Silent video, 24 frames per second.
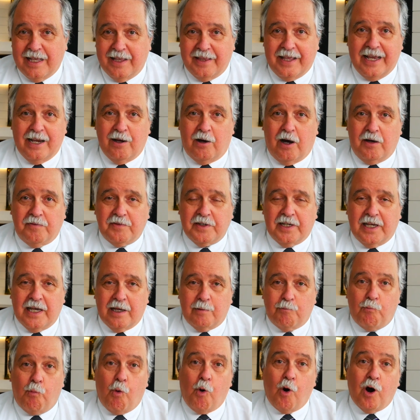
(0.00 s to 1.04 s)
They often
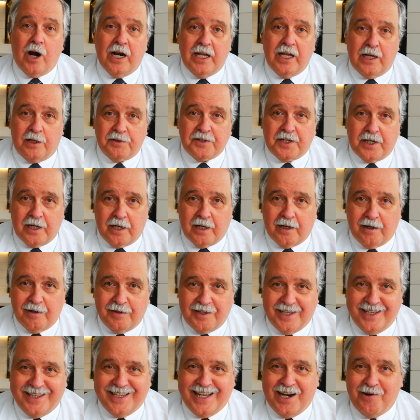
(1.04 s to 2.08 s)
get more health care
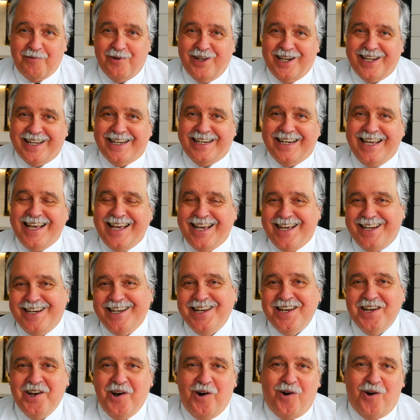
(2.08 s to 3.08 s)
than they really need